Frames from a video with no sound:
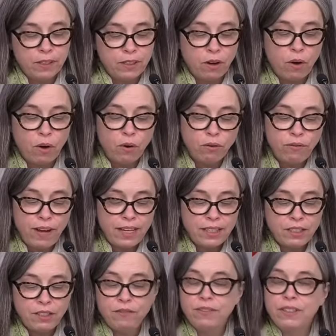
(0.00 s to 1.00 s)
So hold
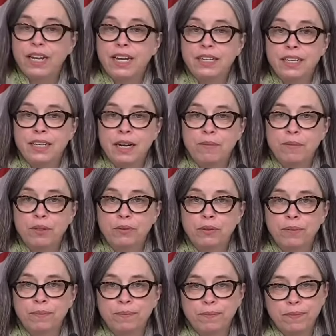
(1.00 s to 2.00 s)
fast, Newfoundland and
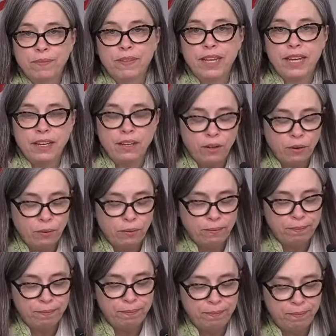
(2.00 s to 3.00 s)
Labrador, and thank you.
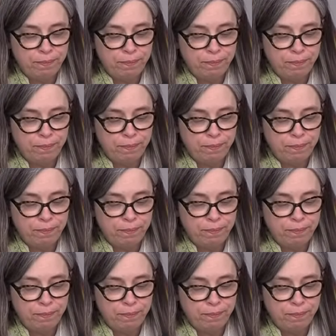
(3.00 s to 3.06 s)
